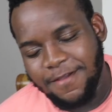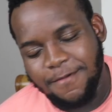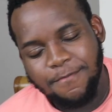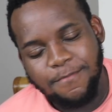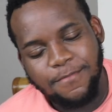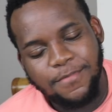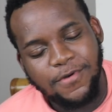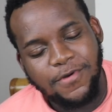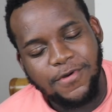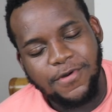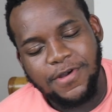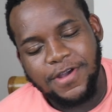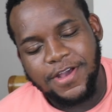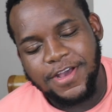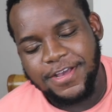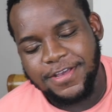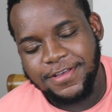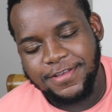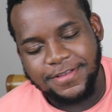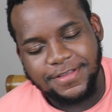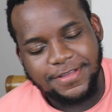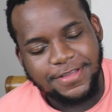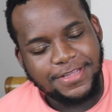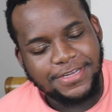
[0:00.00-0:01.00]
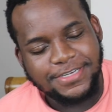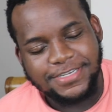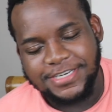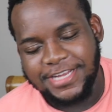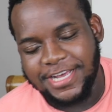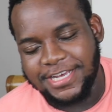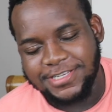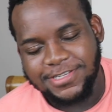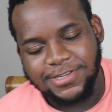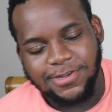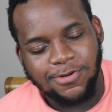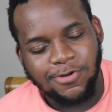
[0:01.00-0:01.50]
Boy,
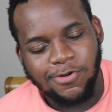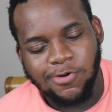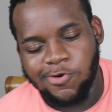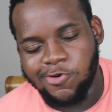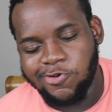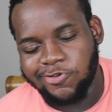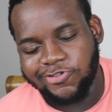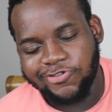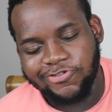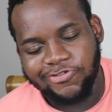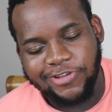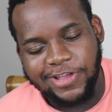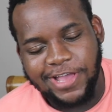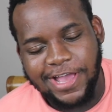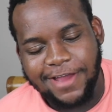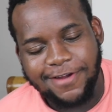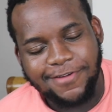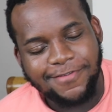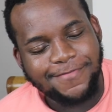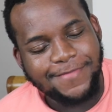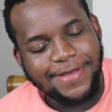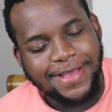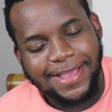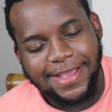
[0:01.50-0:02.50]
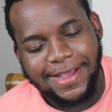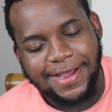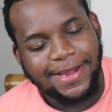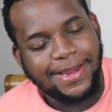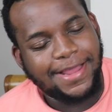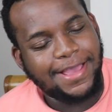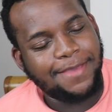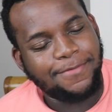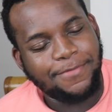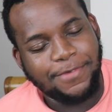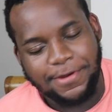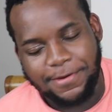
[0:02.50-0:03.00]
that's an oak tree I don't mind
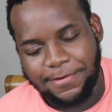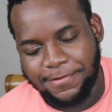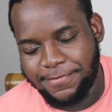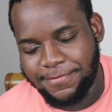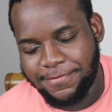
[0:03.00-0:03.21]
climbing.